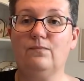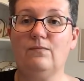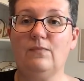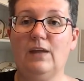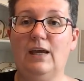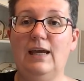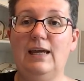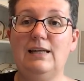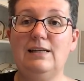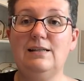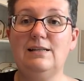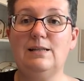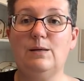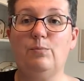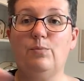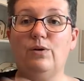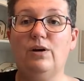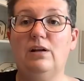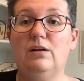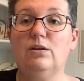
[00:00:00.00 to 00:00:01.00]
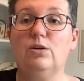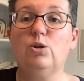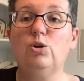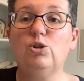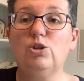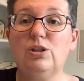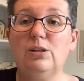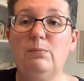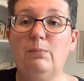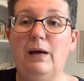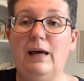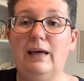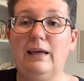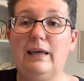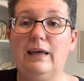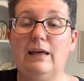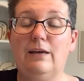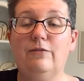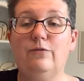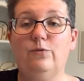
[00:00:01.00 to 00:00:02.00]
hidden zipper in a cushion
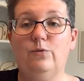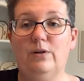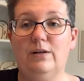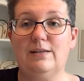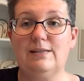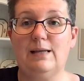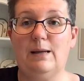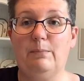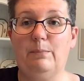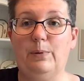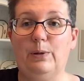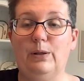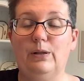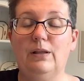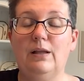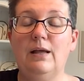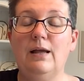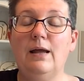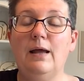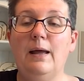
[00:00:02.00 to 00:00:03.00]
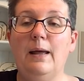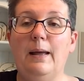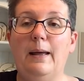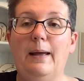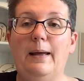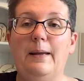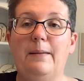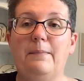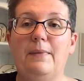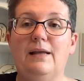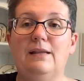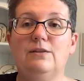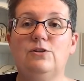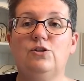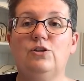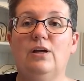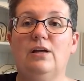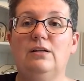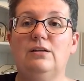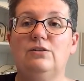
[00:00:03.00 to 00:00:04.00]
backing, for example,
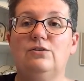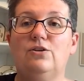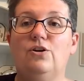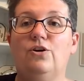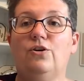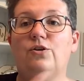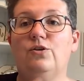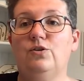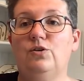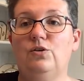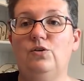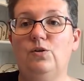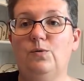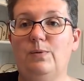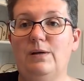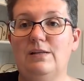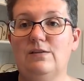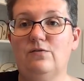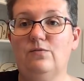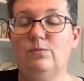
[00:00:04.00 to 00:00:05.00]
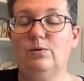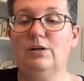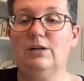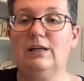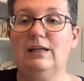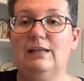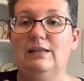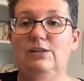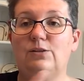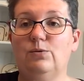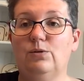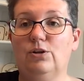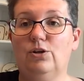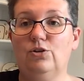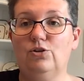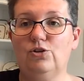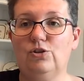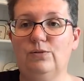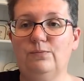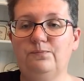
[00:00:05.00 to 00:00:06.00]
and turn your piece of work into a
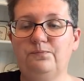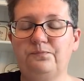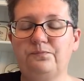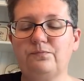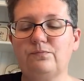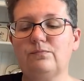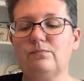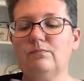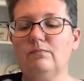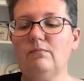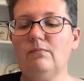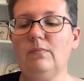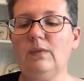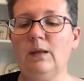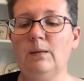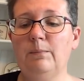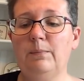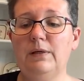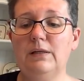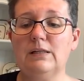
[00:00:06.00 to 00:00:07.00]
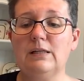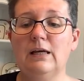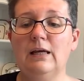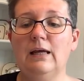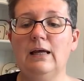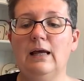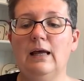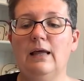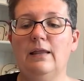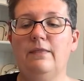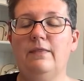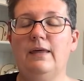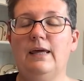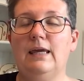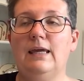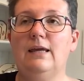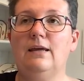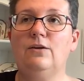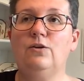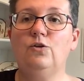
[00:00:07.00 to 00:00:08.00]
cushion. But the
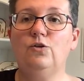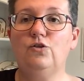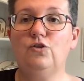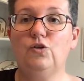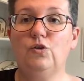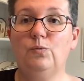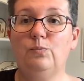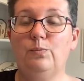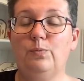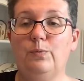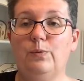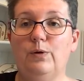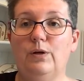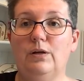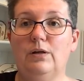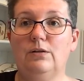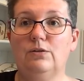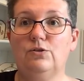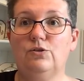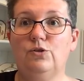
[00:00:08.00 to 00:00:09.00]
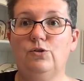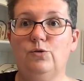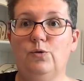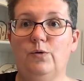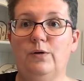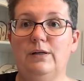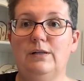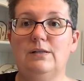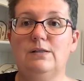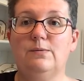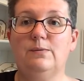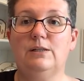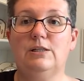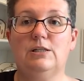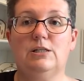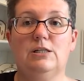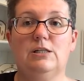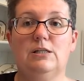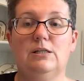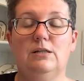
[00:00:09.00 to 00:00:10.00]
YouTube tutorials,
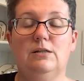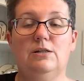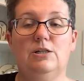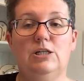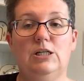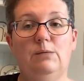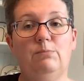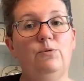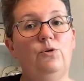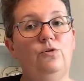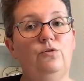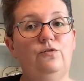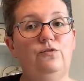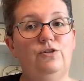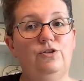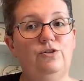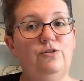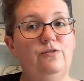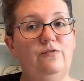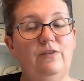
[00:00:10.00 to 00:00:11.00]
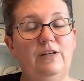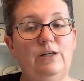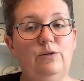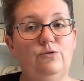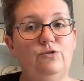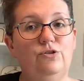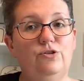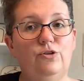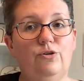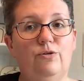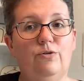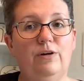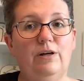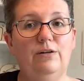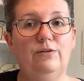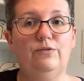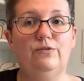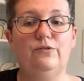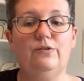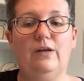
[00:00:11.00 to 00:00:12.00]
which she moved to video
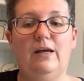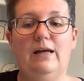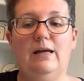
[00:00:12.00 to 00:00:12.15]
tutorials,